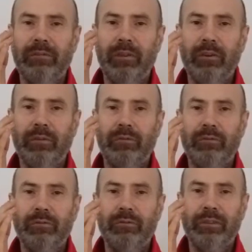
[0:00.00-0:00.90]
flow
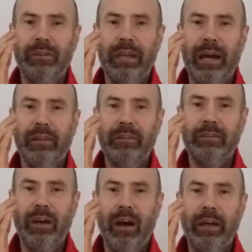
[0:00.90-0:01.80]
through to the other
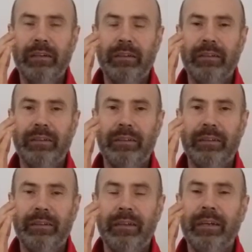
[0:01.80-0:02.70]
side.
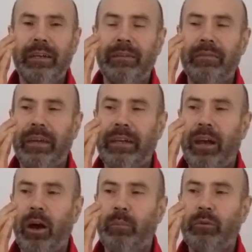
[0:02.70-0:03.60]
There
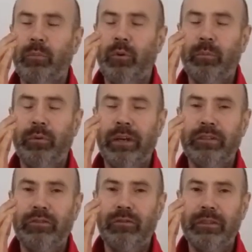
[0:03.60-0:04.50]
comes more
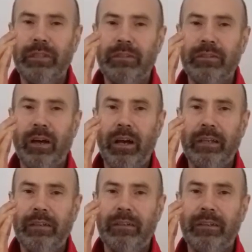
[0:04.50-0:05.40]
pressure on this side,